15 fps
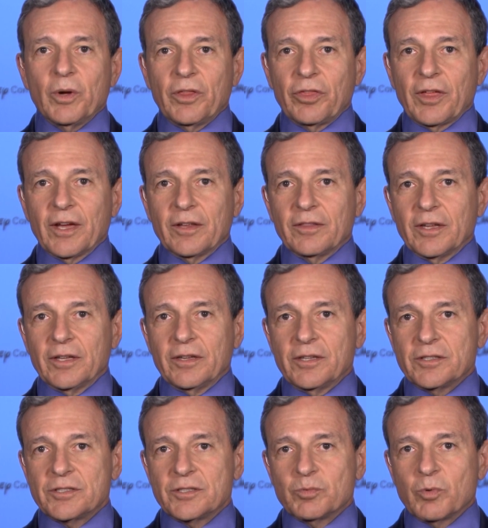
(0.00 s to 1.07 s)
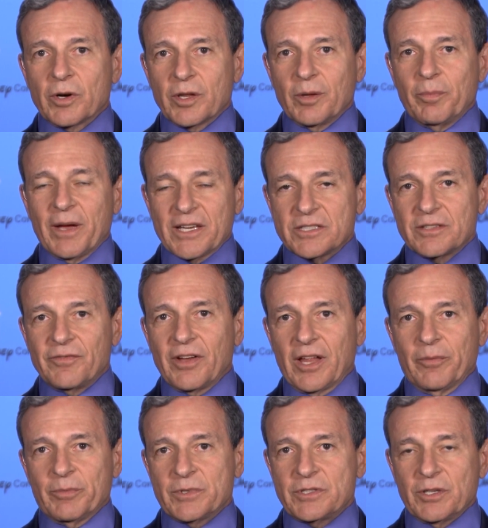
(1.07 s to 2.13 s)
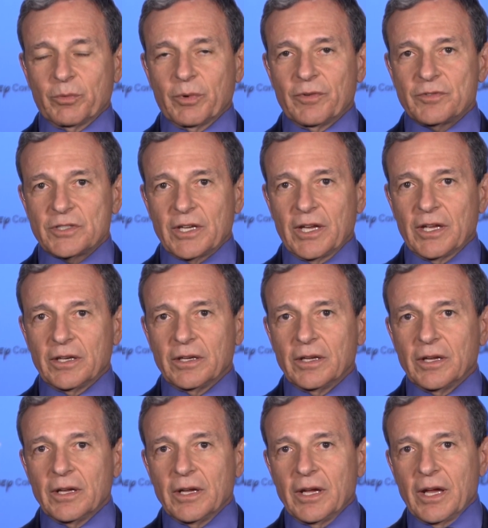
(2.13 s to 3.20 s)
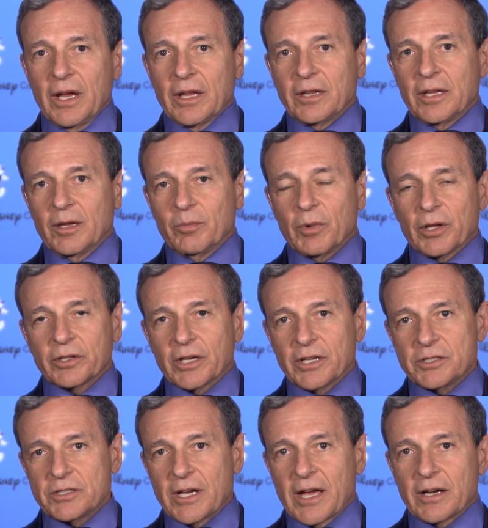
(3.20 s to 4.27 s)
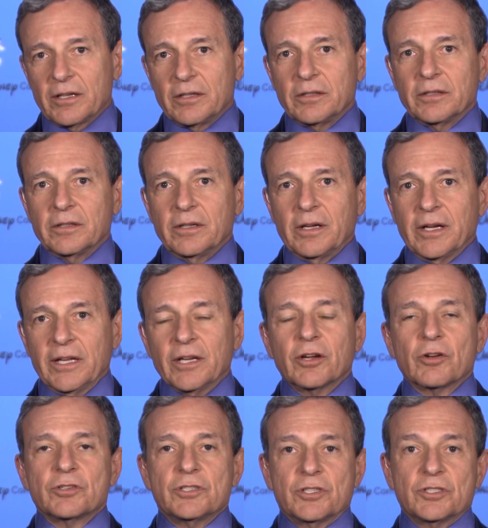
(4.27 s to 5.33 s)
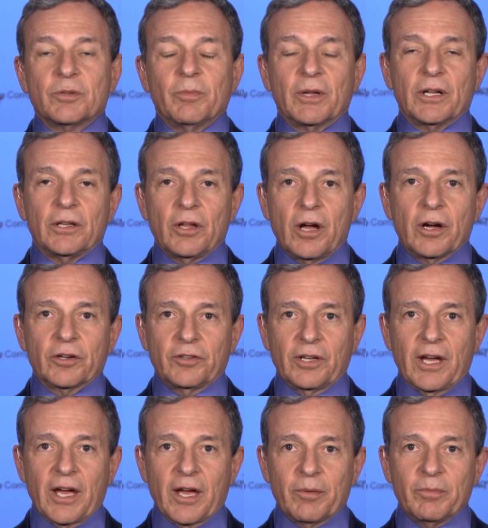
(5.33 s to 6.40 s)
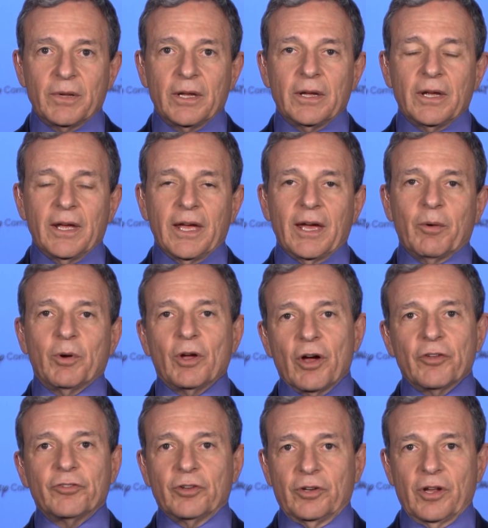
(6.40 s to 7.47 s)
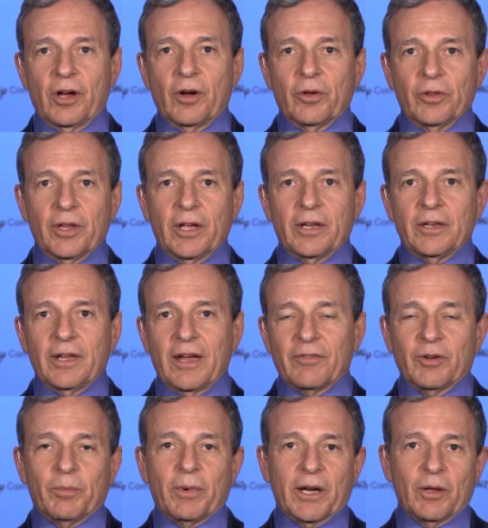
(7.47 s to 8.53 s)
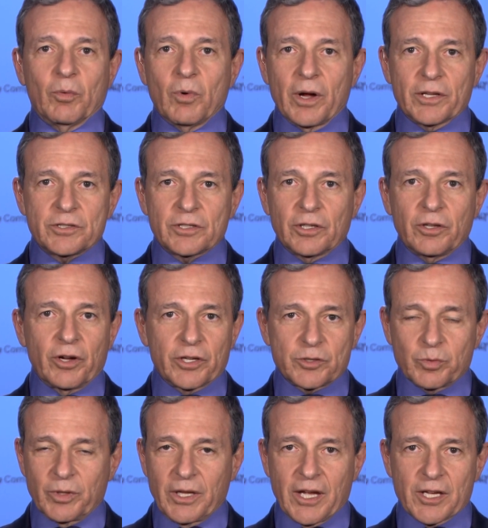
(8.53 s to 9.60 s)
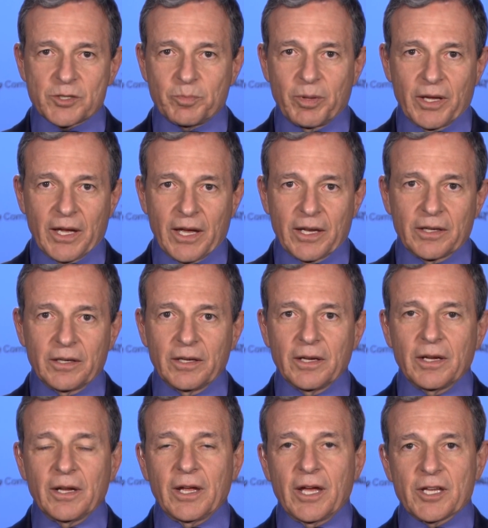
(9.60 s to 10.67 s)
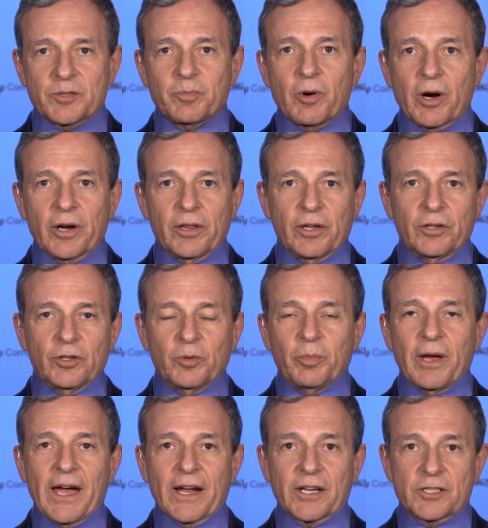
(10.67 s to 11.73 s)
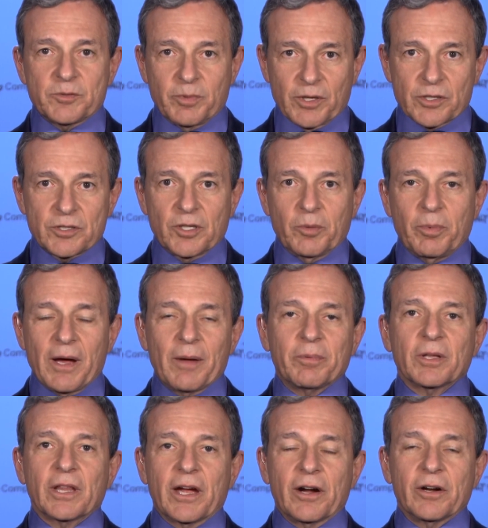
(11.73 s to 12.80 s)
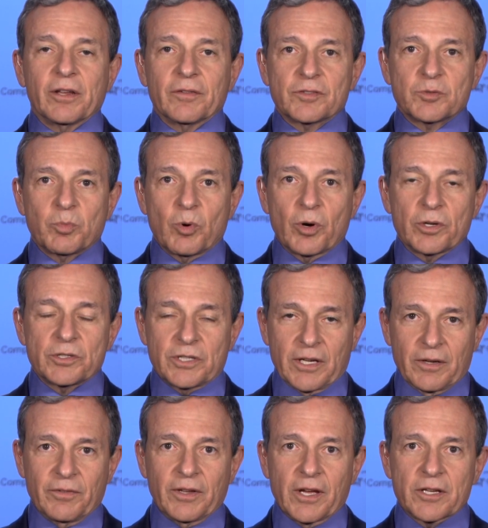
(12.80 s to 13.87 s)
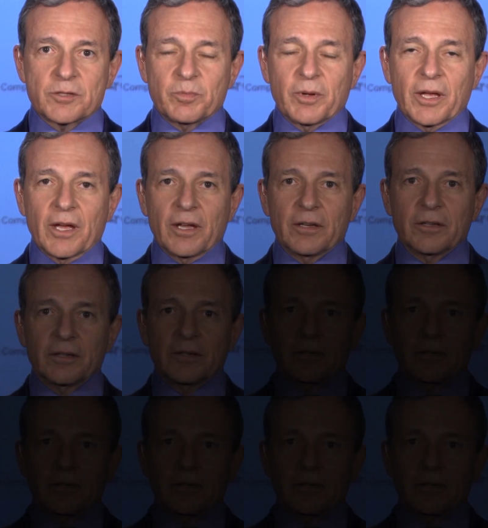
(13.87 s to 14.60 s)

we think that this is one of the best developments that we've seen in the multi-channel uh, ecosystem in a long time. And we also know that everybody wants to launch with ESPN as part of their new package because of the popularity of sports and of ESPN.